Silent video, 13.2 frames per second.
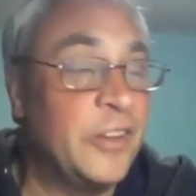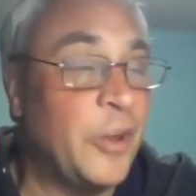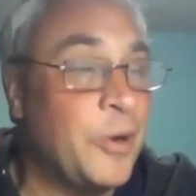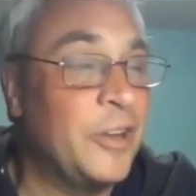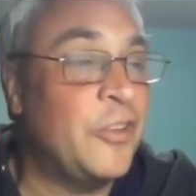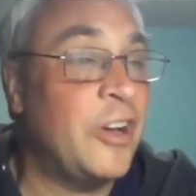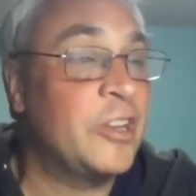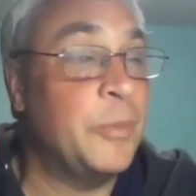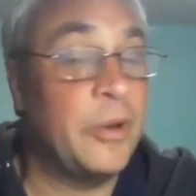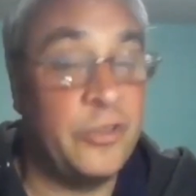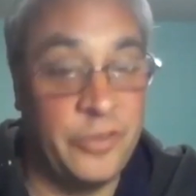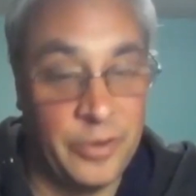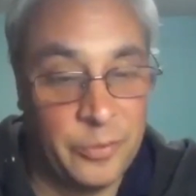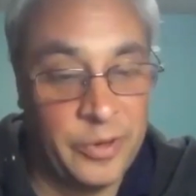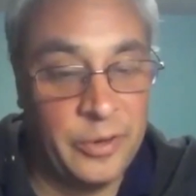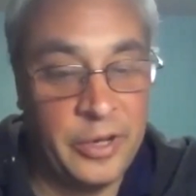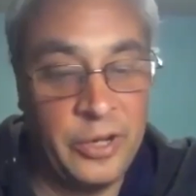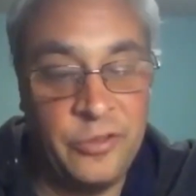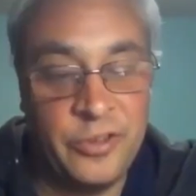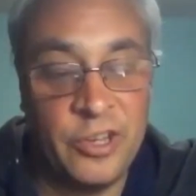things I want to talk about. So
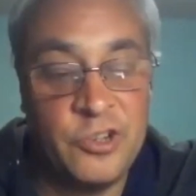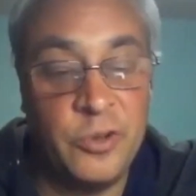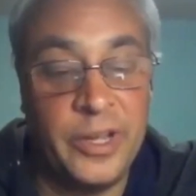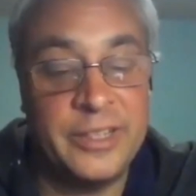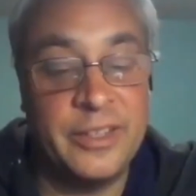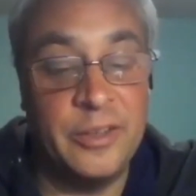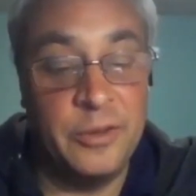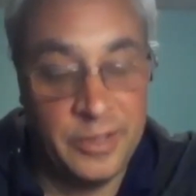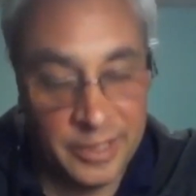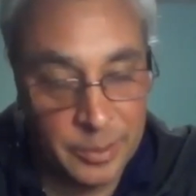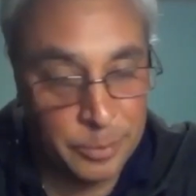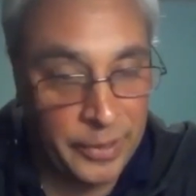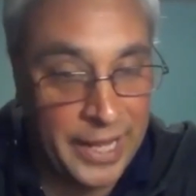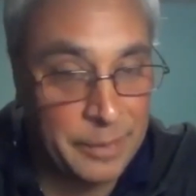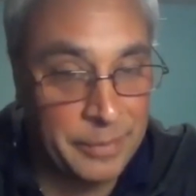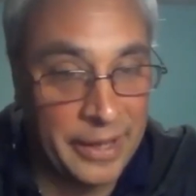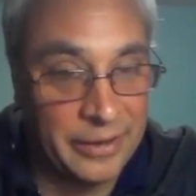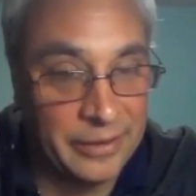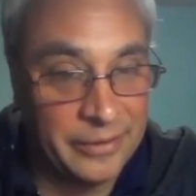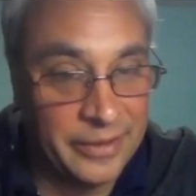we, you said you like the the black
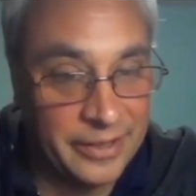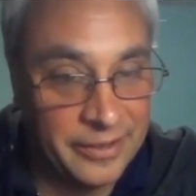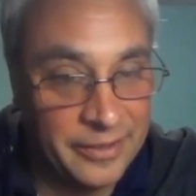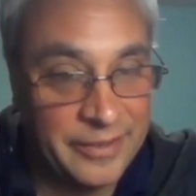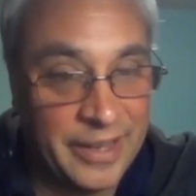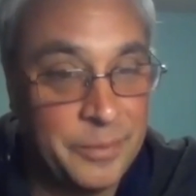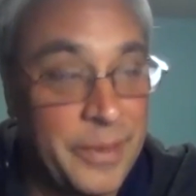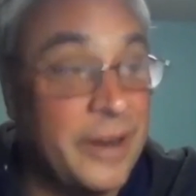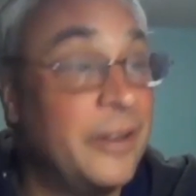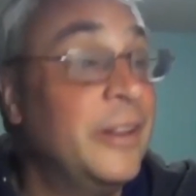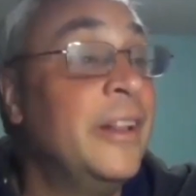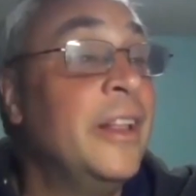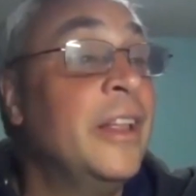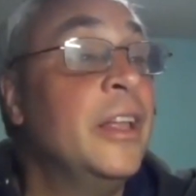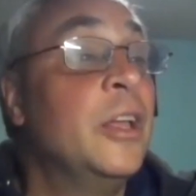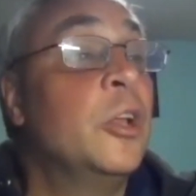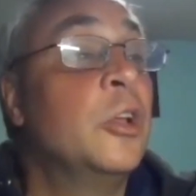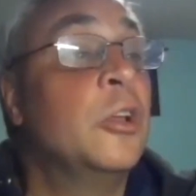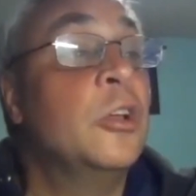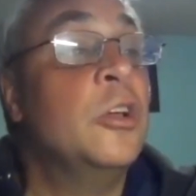metal, right? death metal. Yep.
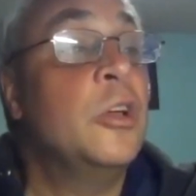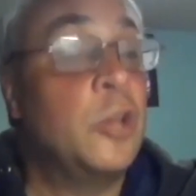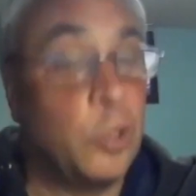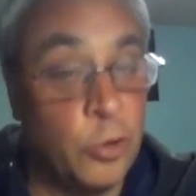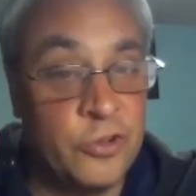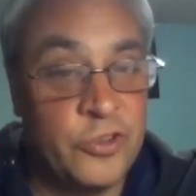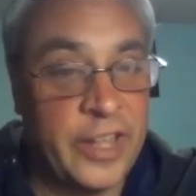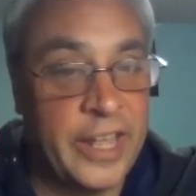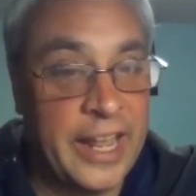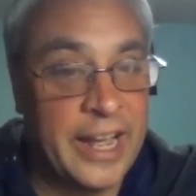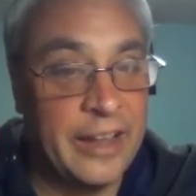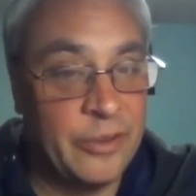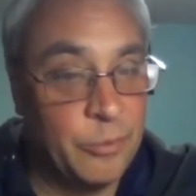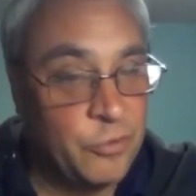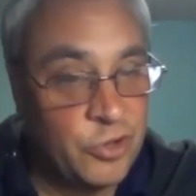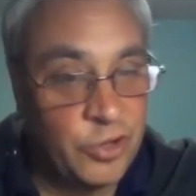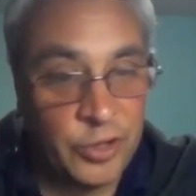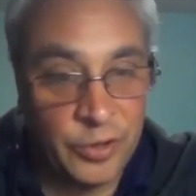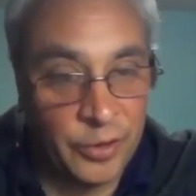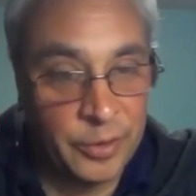Lords of Chaos. I'm
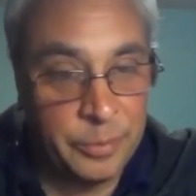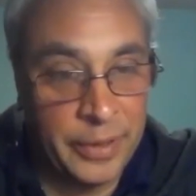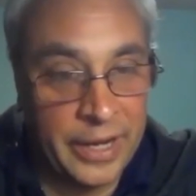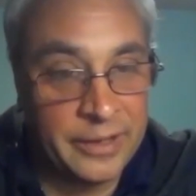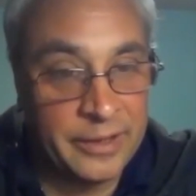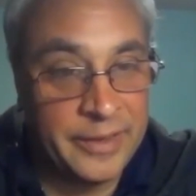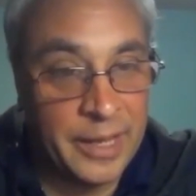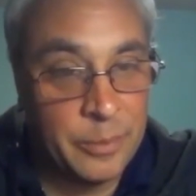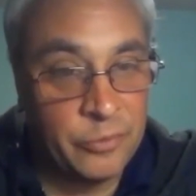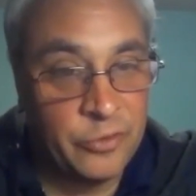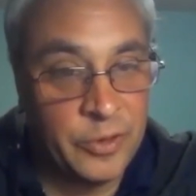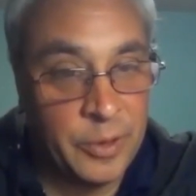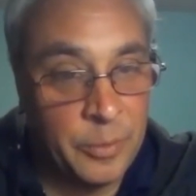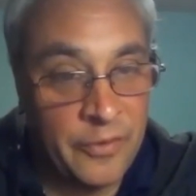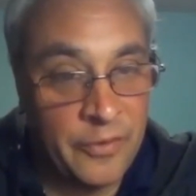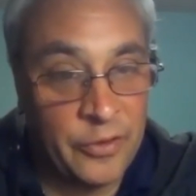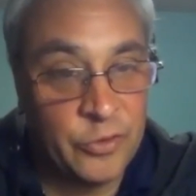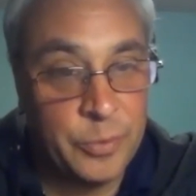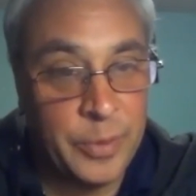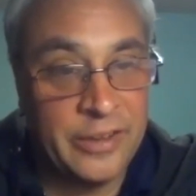sure you know the band that the
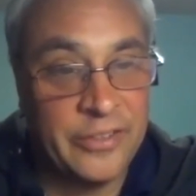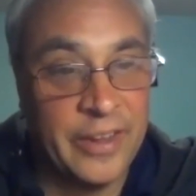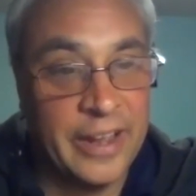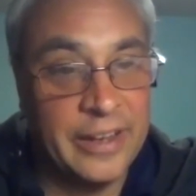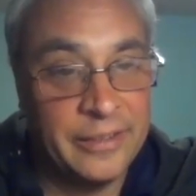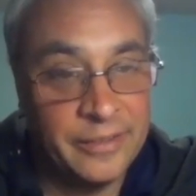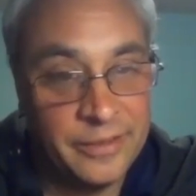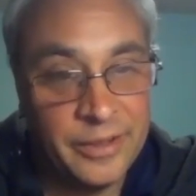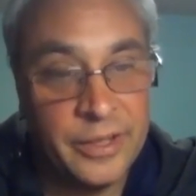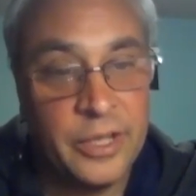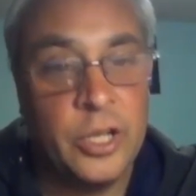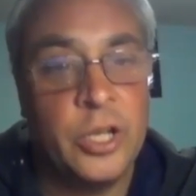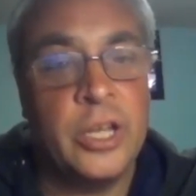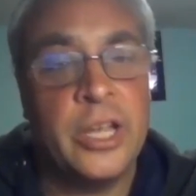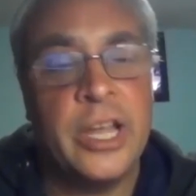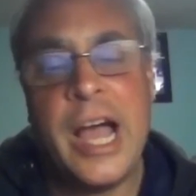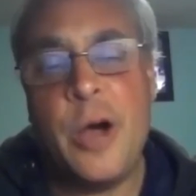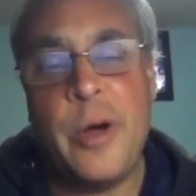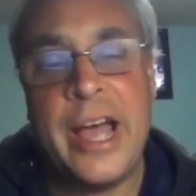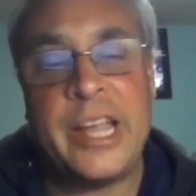movie was based on.
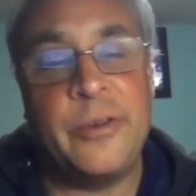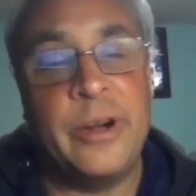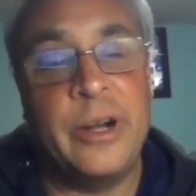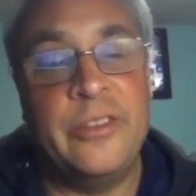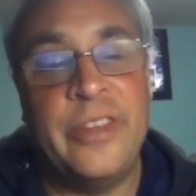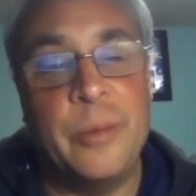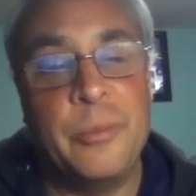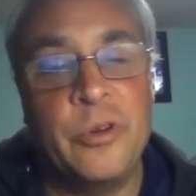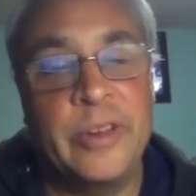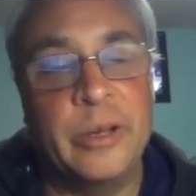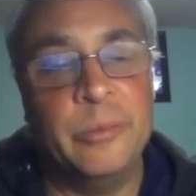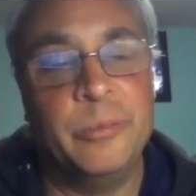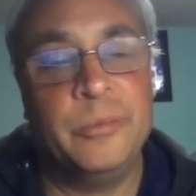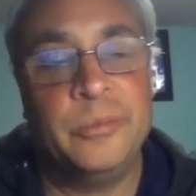How yep. accurate is that movie?